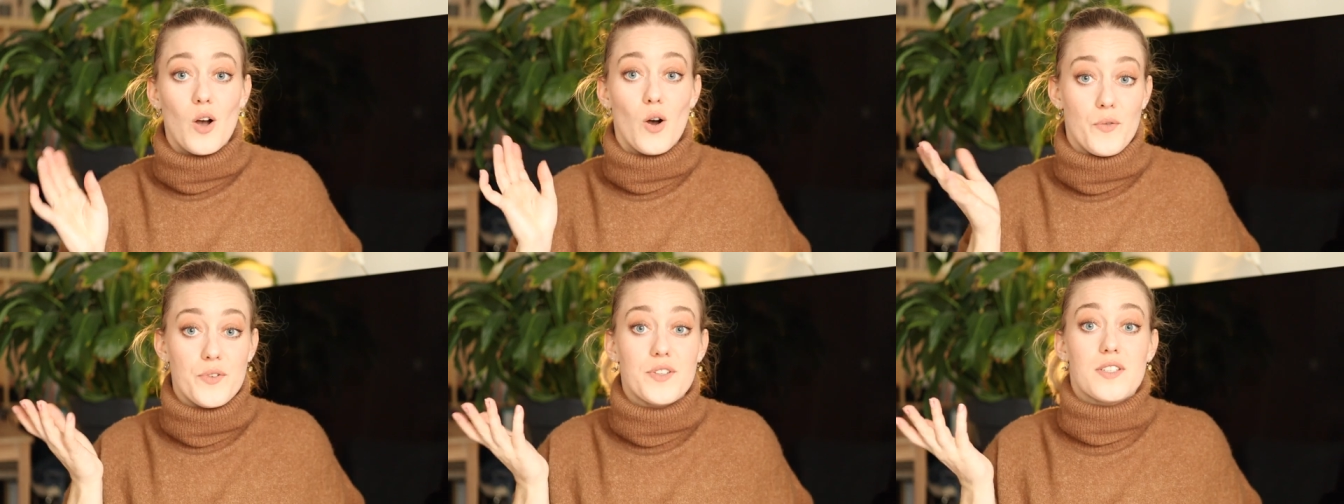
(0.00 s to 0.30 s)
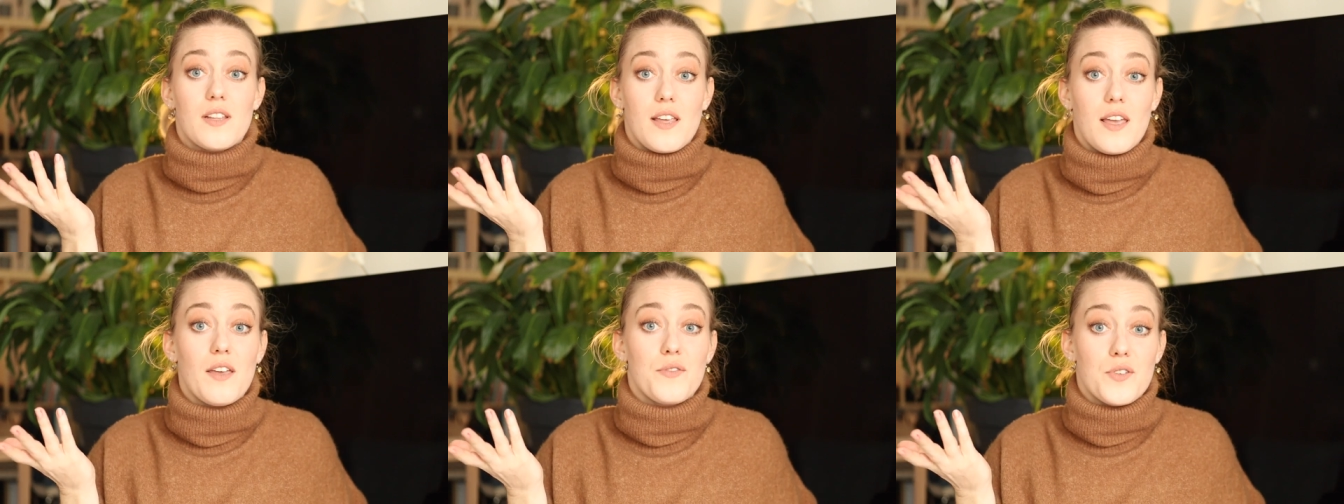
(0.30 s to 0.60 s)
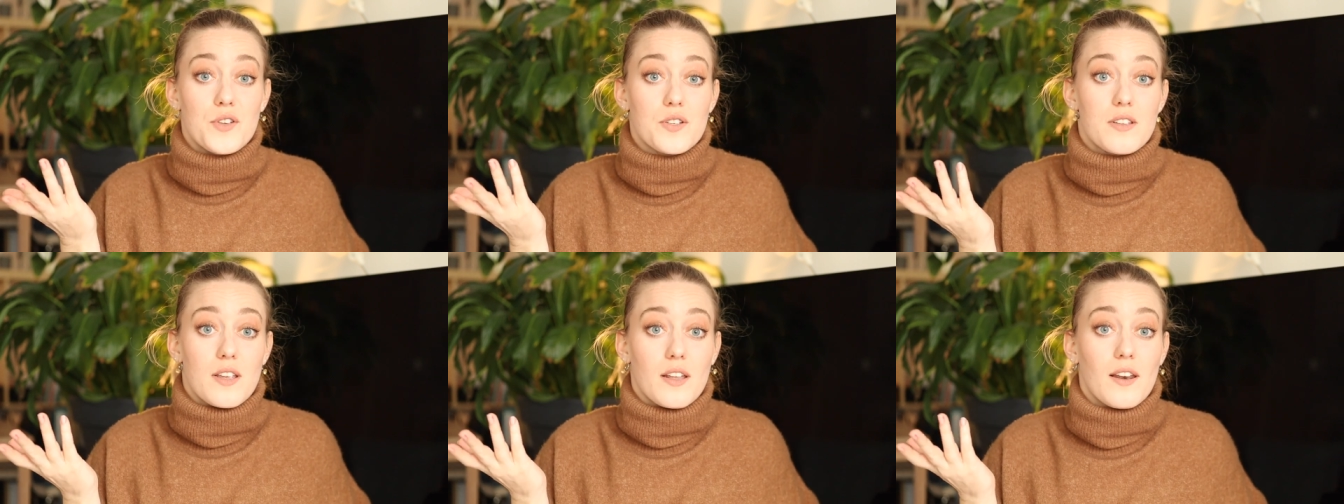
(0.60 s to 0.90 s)
obviously
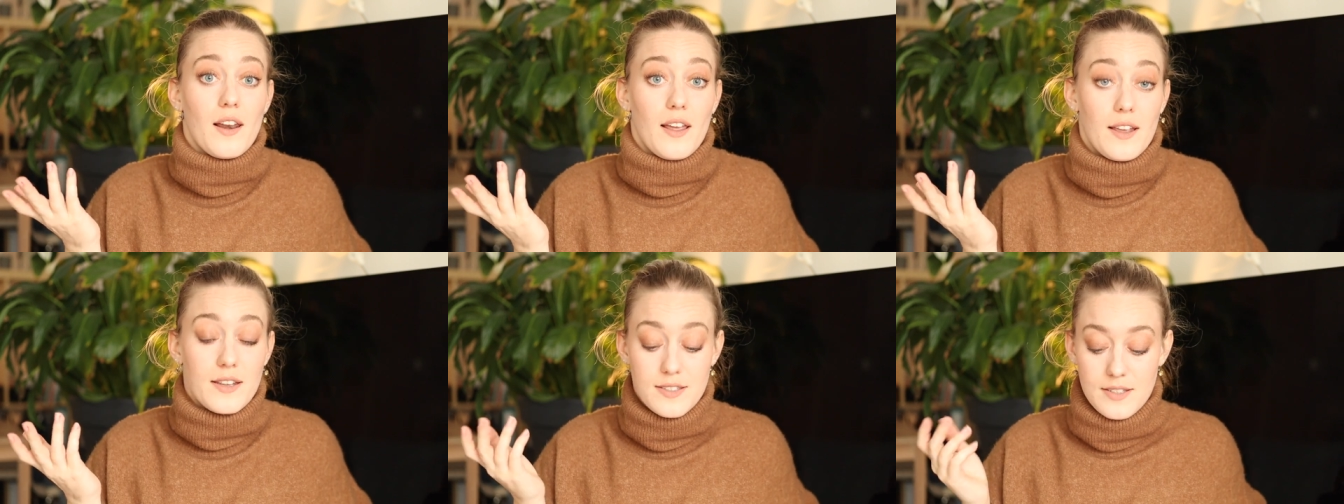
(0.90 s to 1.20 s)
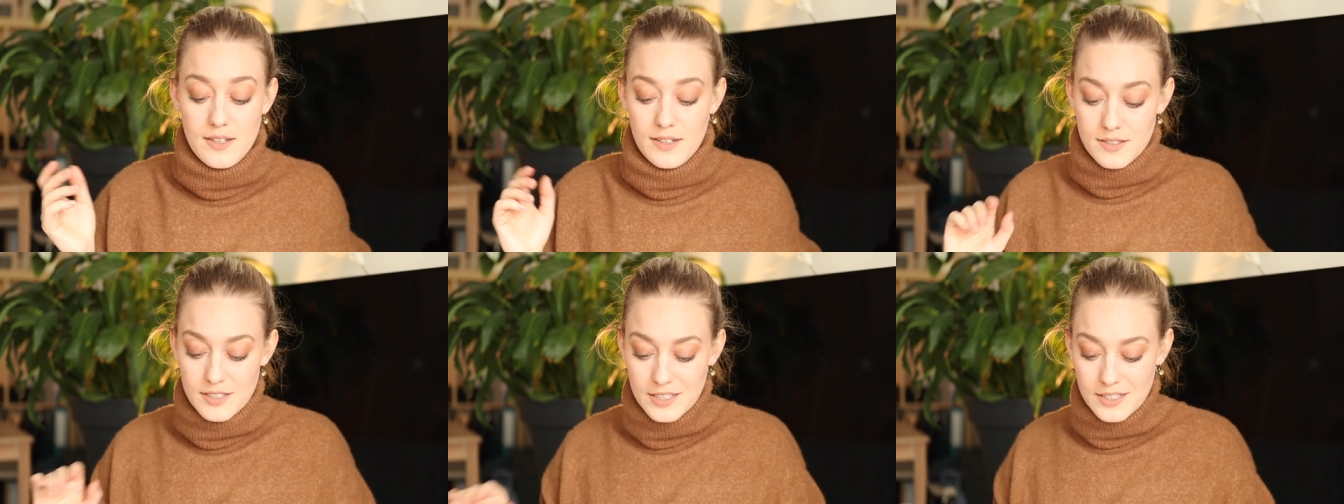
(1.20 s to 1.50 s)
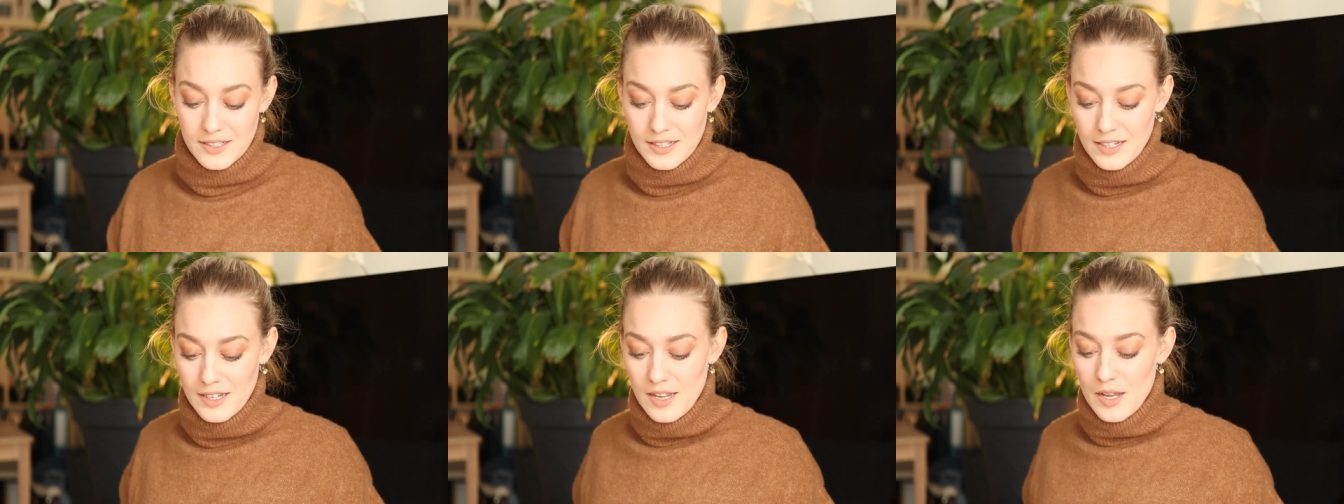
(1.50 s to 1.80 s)
if your skin likes it
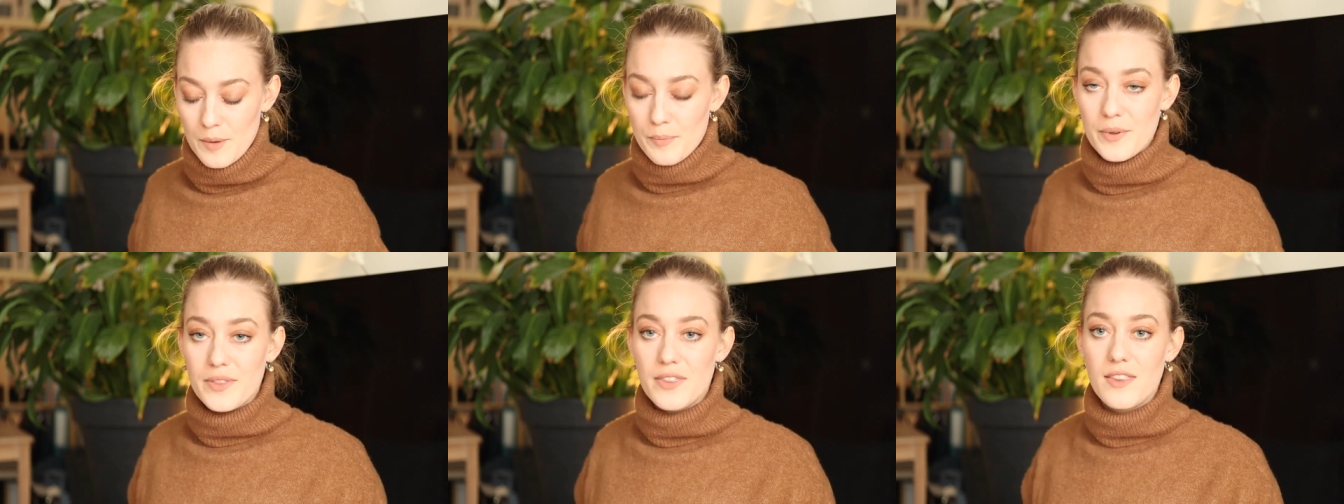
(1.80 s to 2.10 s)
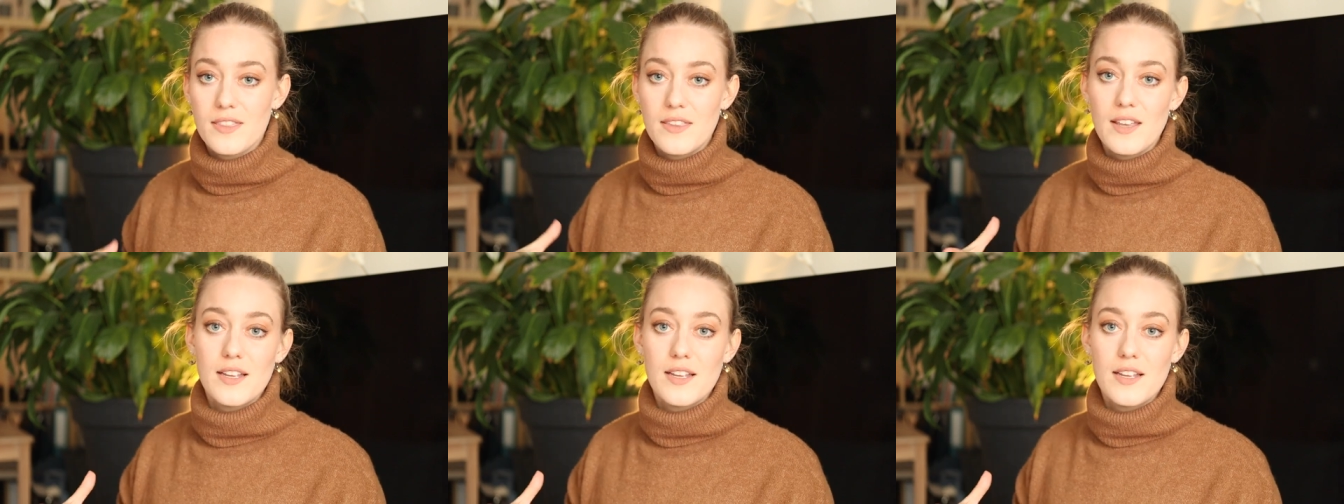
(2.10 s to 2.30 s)
but